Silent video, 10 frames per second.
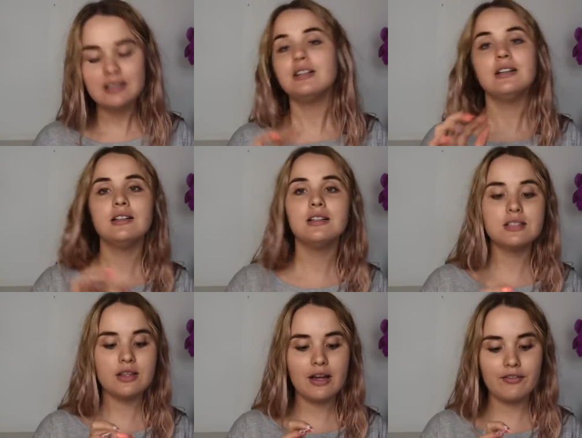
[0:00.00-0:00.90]
Oh,
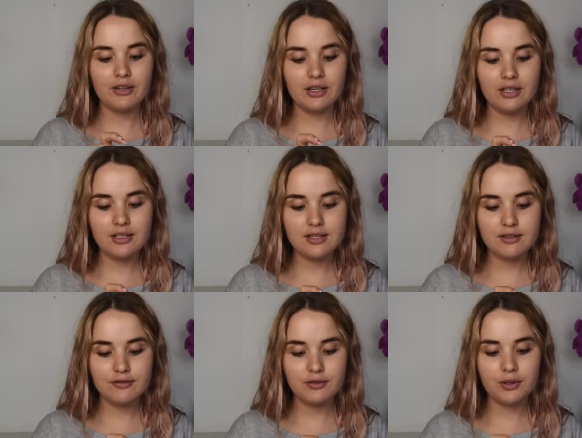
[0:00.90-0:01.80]
South Africa needs a
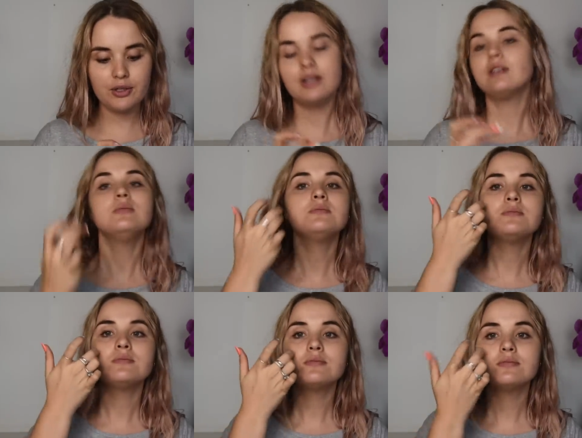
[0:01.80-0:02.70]
Sephora.
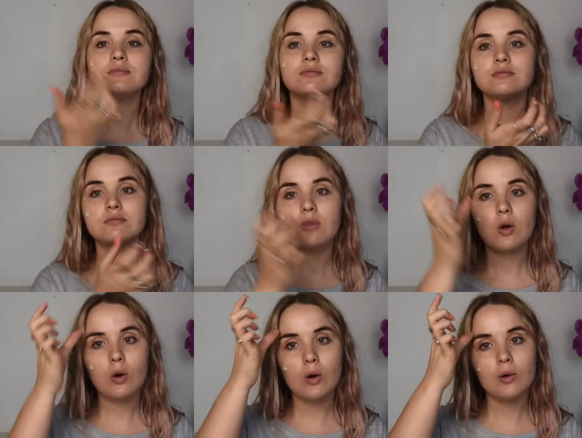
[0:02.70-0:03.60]

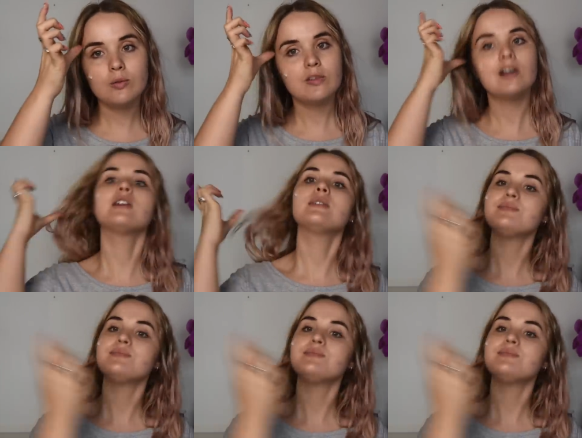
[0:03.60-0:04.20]
Well.